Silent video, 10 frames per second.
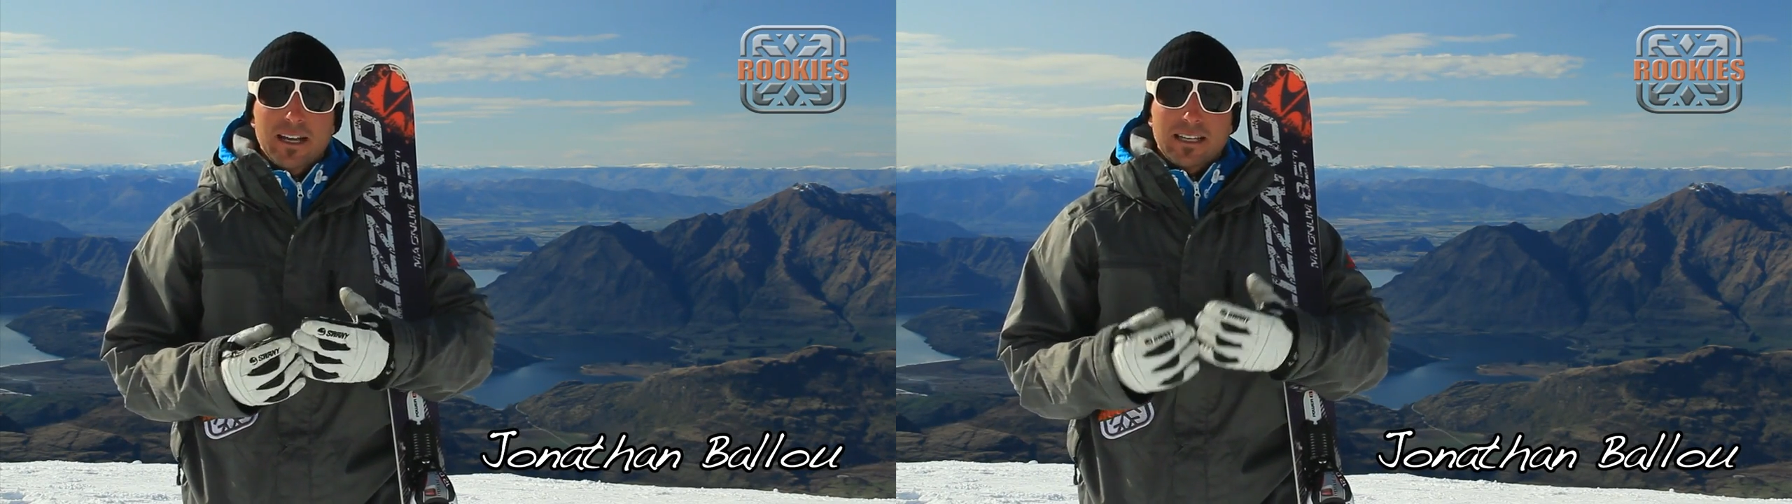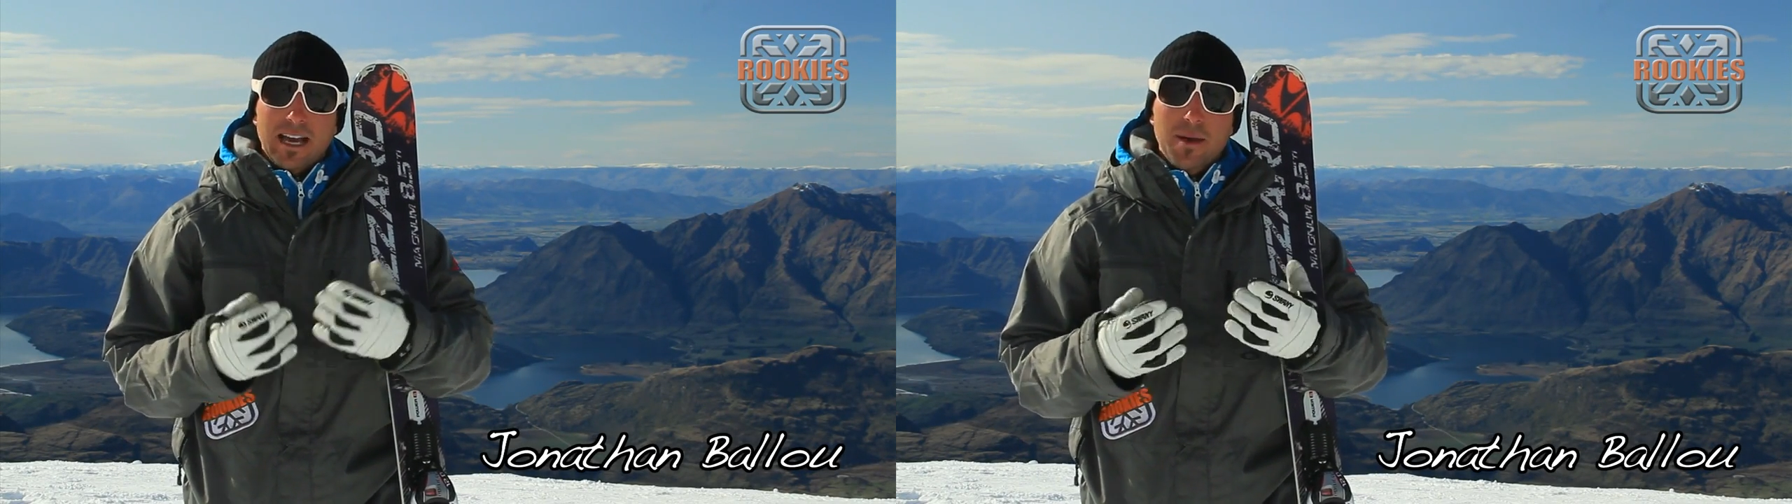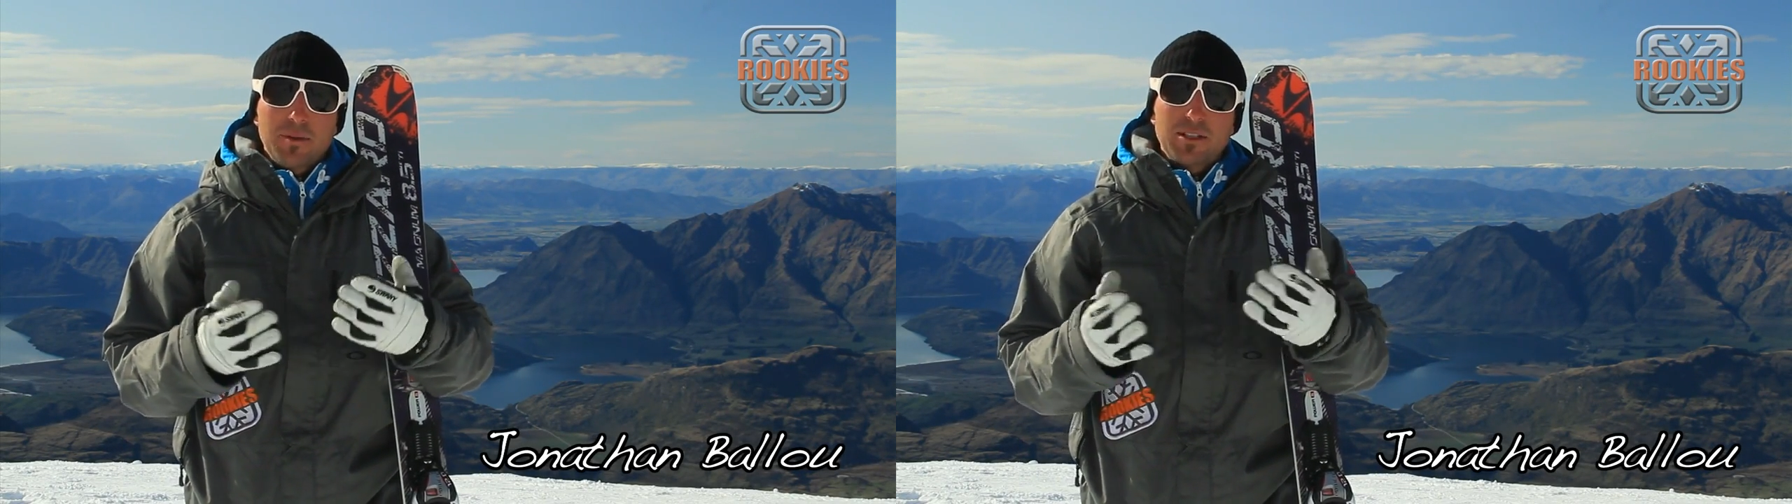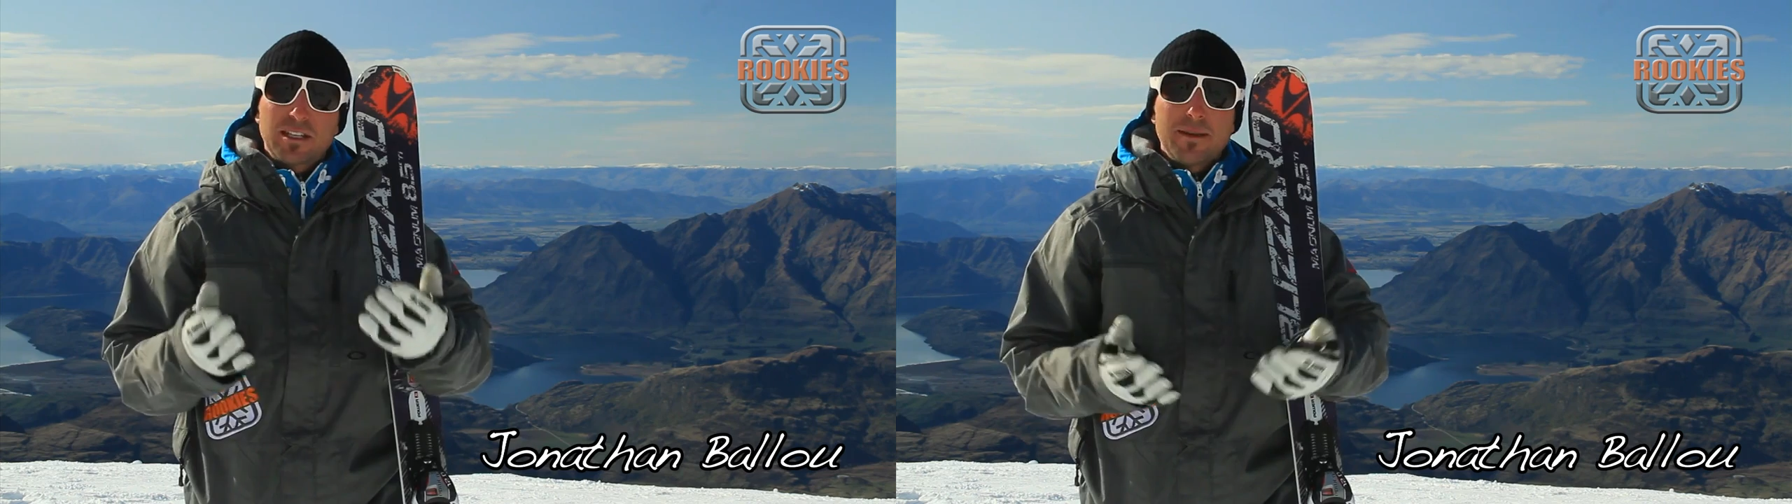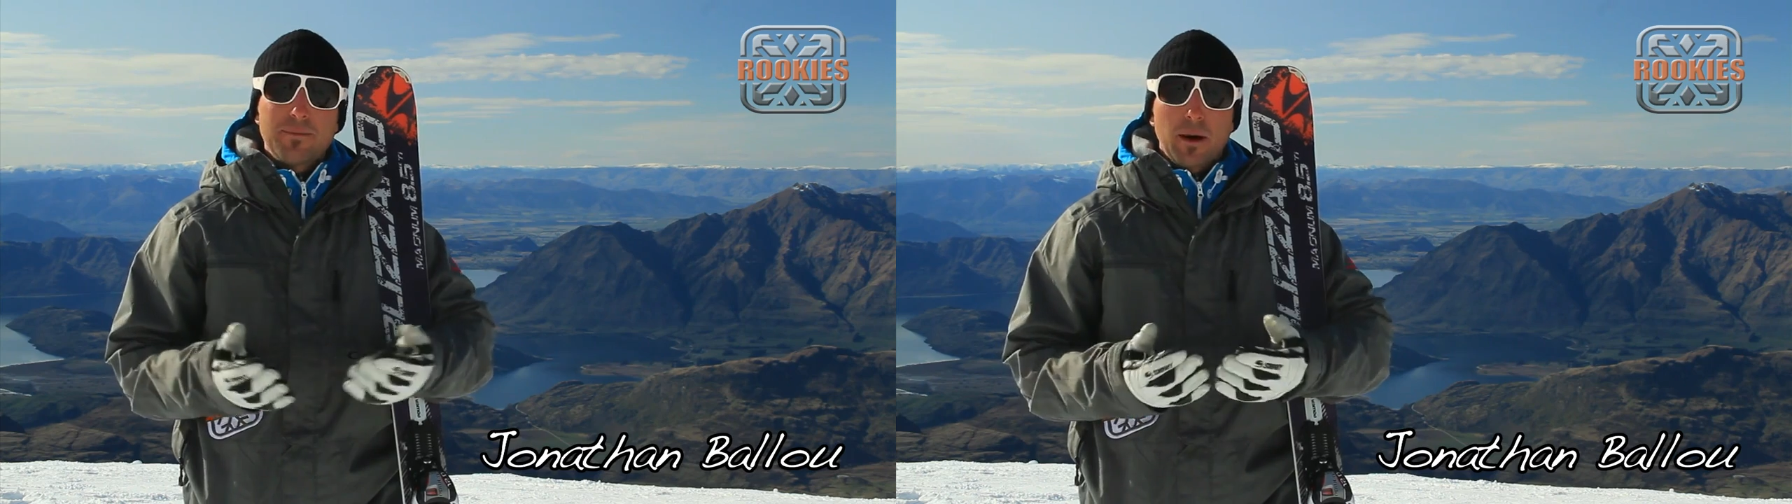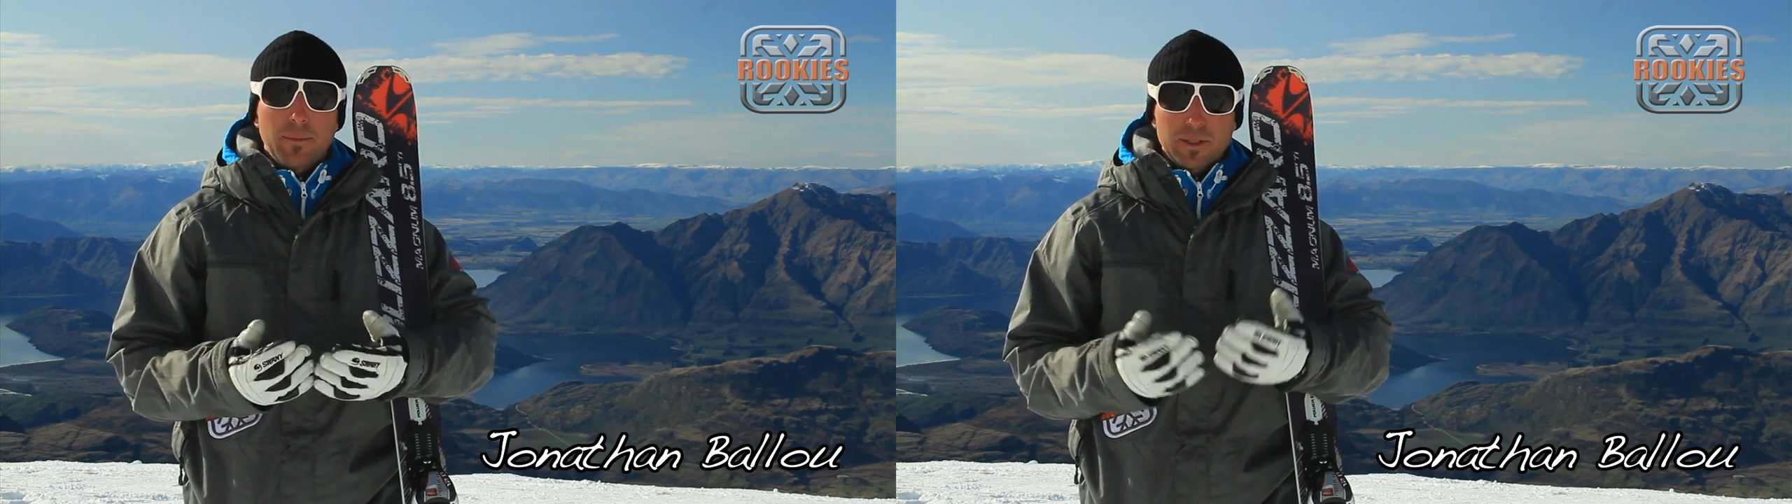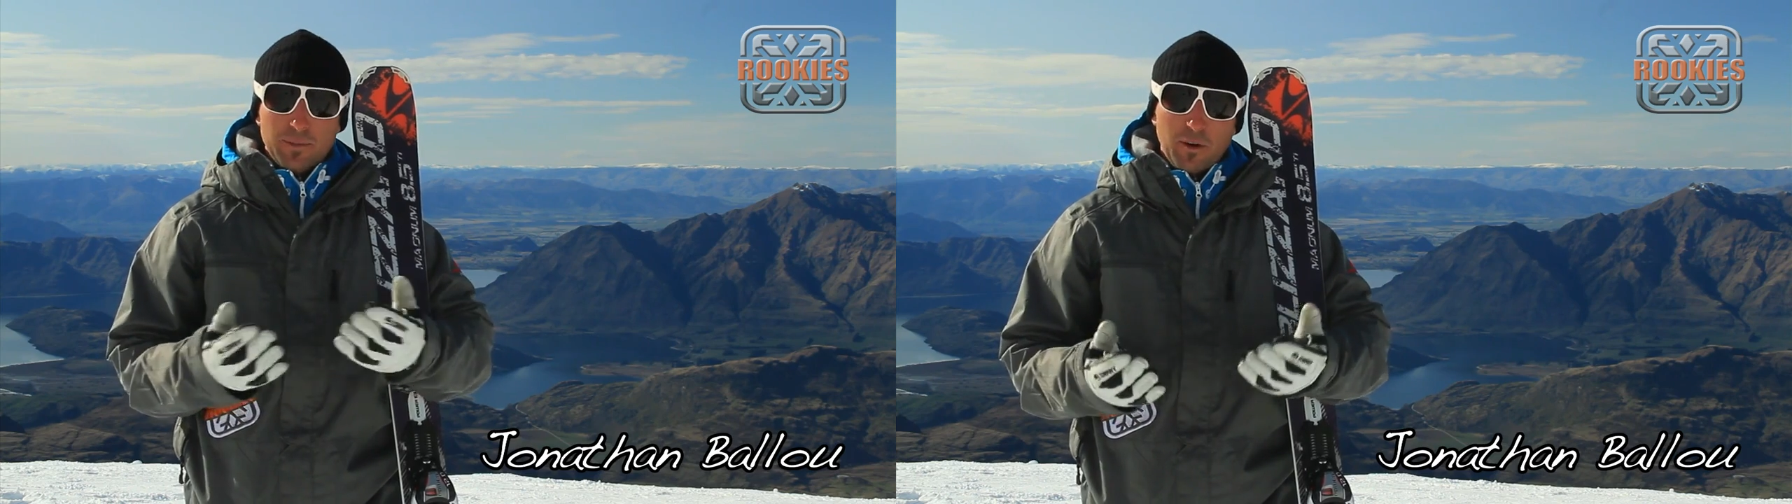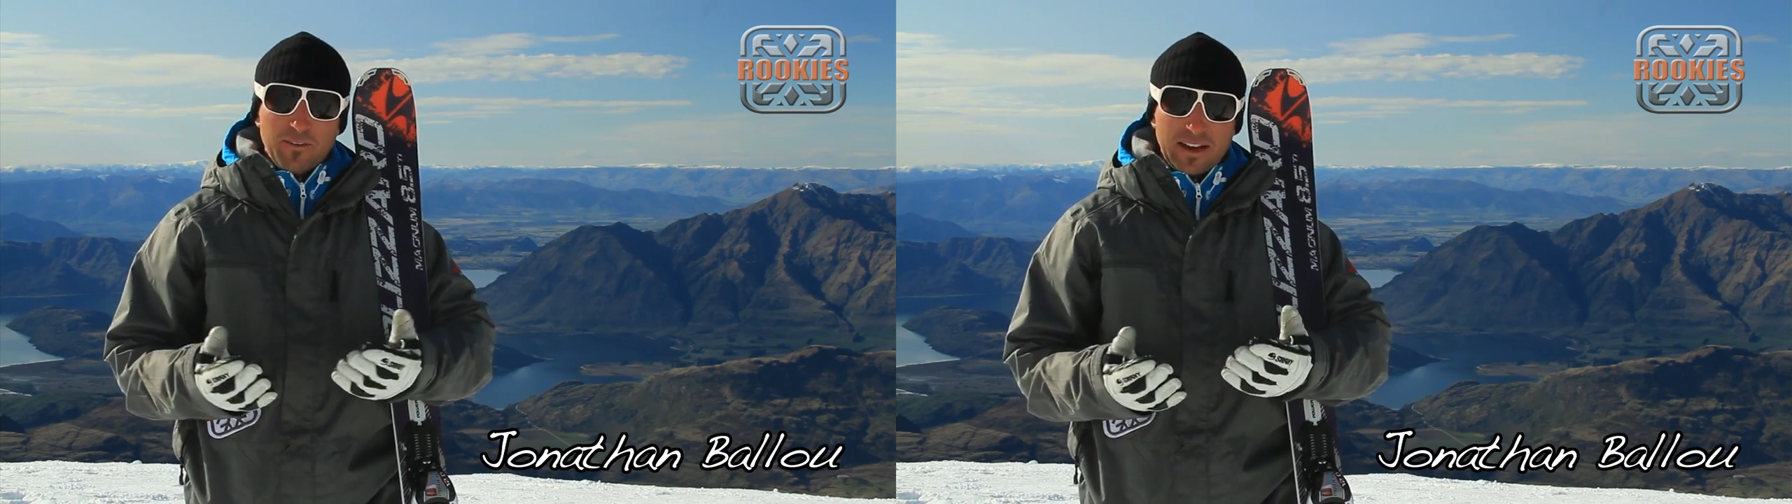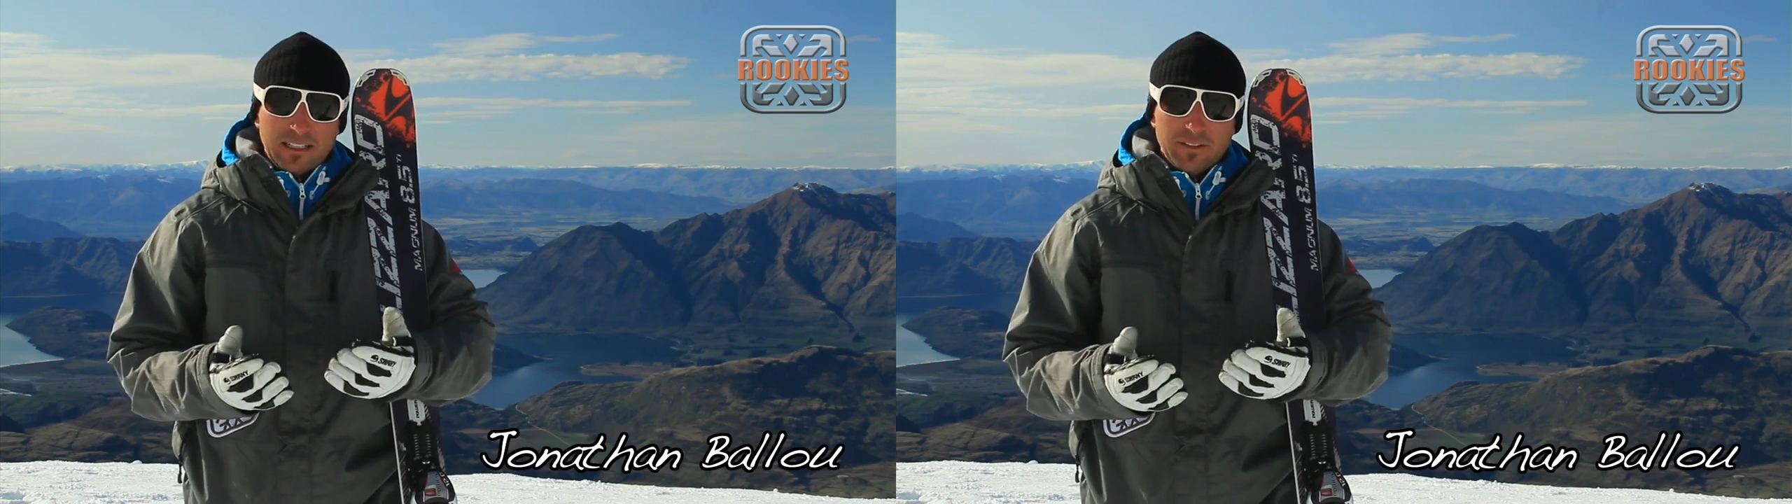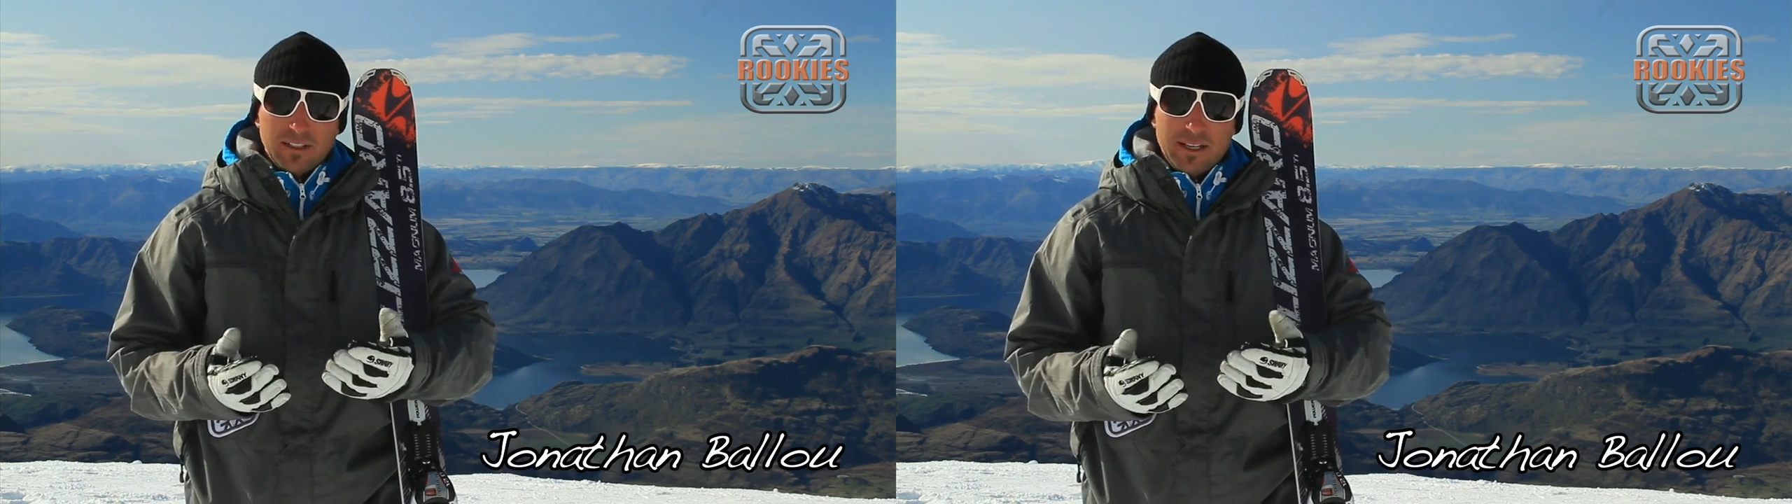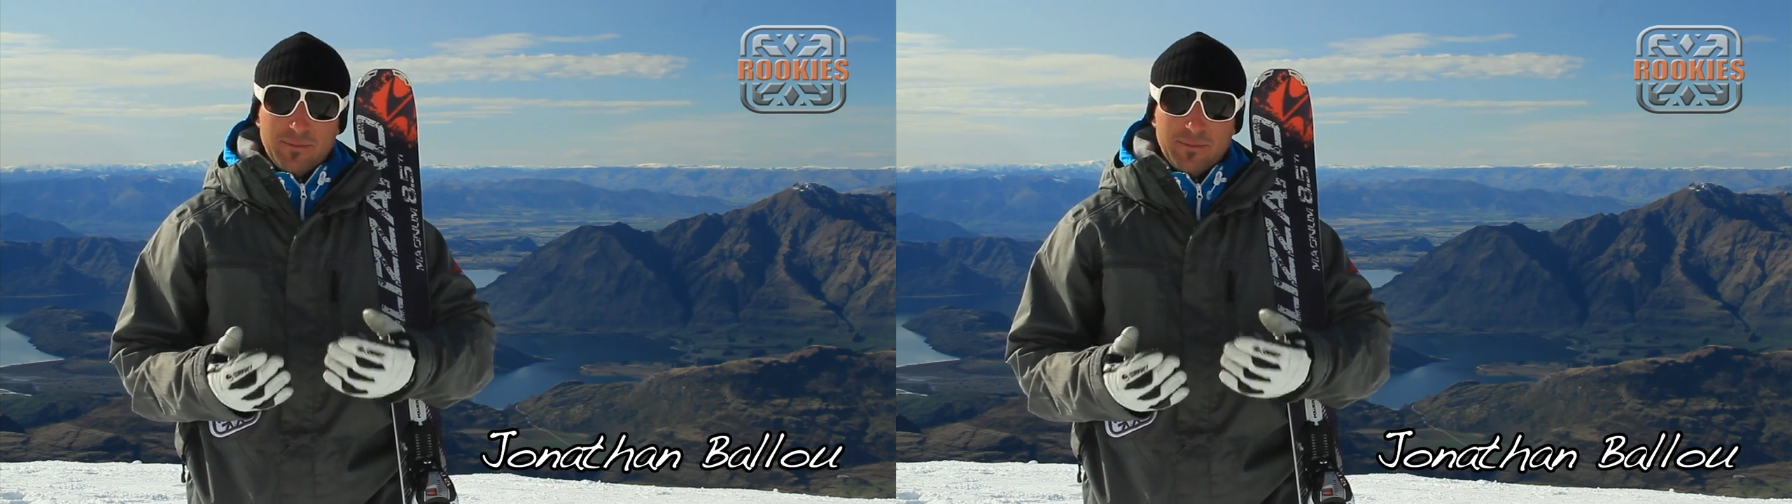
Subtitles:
to help you ski bumps more effectively,